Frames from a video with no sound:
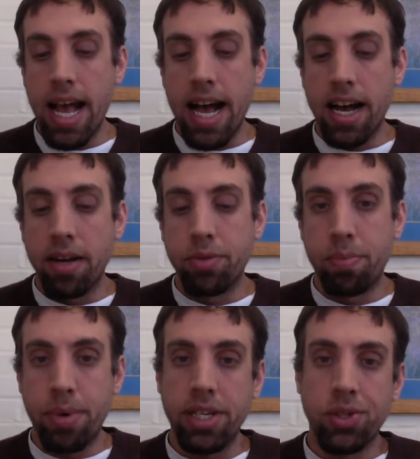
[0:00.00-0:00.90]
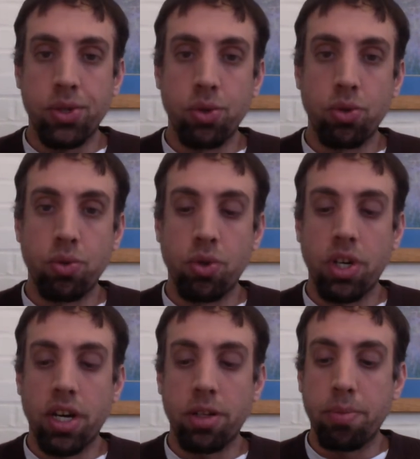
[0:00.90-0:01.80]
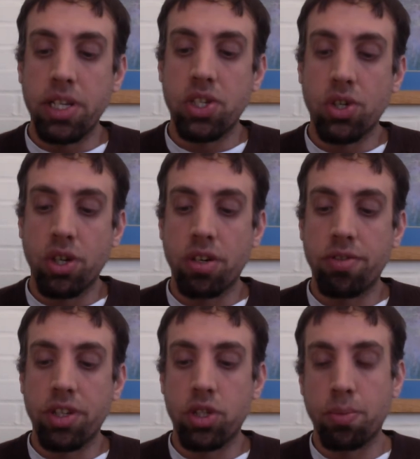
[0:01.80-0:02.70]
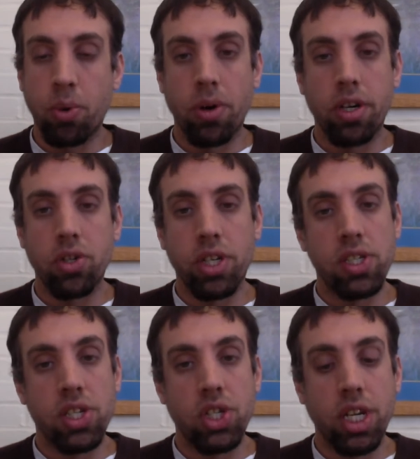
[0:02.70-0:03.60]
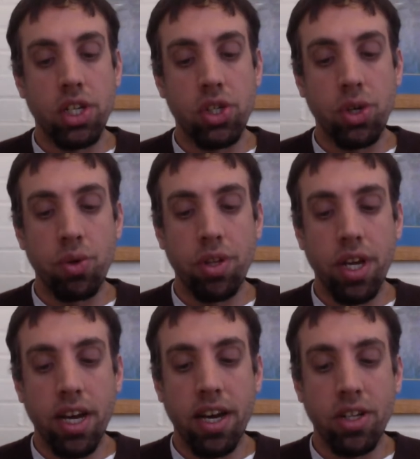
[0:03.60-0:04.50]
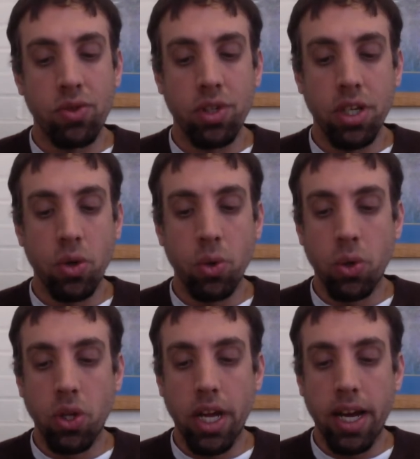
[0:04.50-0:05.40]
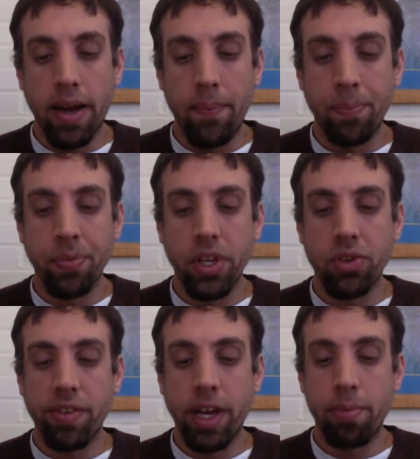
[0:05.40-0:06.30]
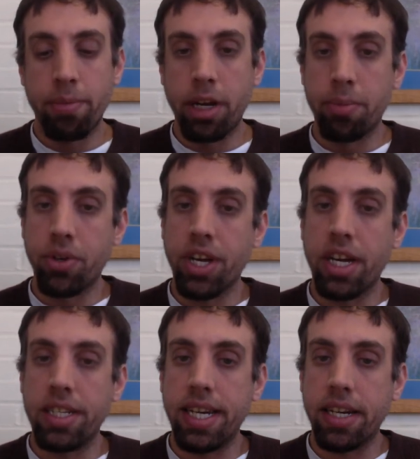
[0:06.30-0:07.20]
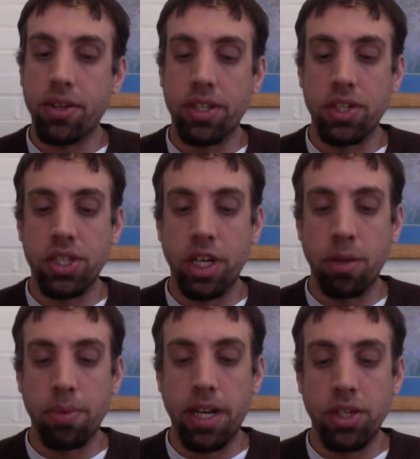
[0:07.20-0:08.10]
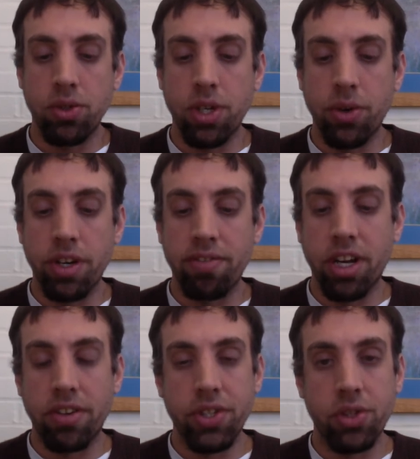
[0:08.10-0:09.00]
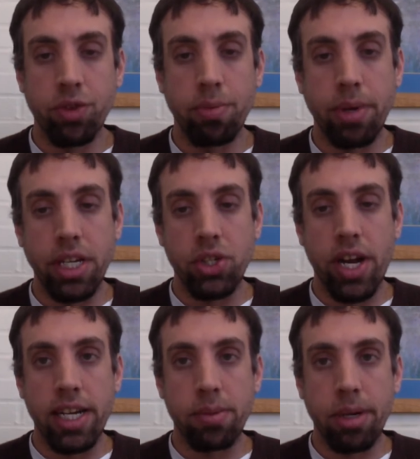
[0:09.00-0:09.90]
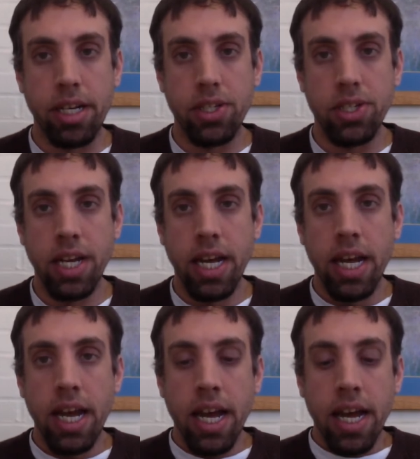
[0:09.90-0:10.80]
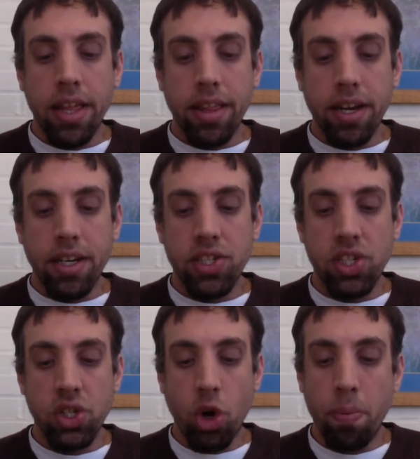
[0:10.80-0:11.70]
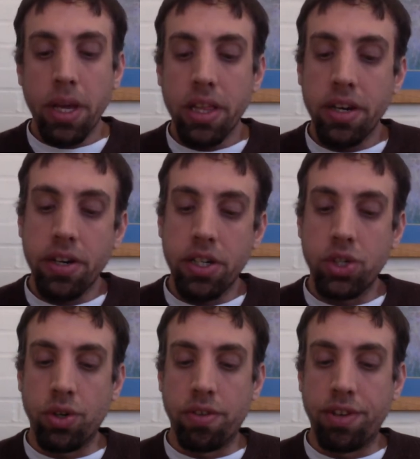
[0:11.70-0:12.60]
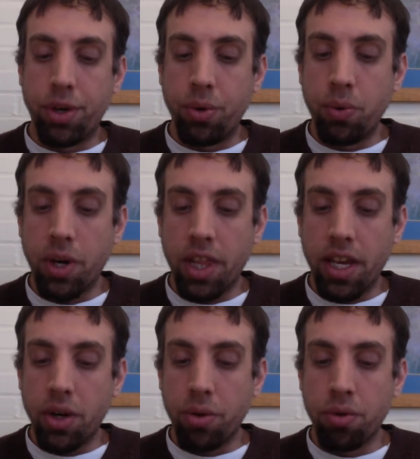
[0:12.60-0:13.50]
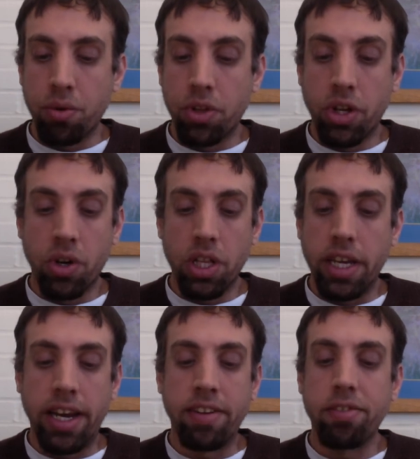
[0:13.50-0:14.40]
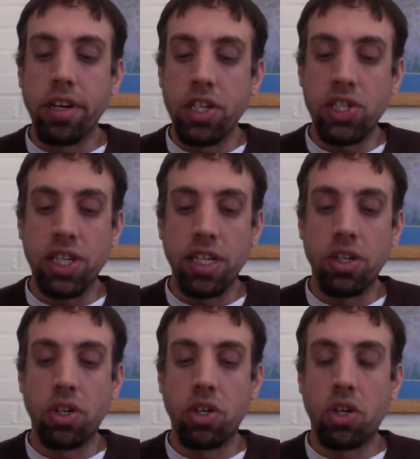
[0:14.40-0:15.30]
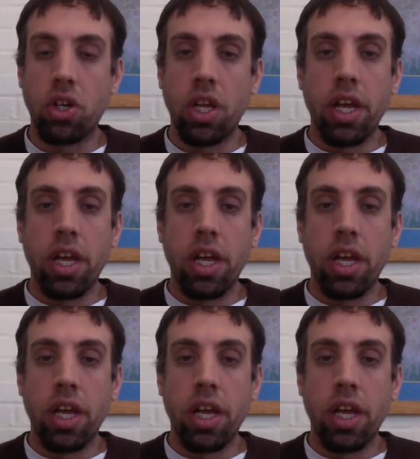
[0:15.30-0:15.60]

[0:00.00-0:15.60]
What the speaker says: to best serve and support transition age youth. It's really cool. So I've had minimal contact on this study, but I do know it involves three major aspects. There is a scoping literature review where they go through literally every single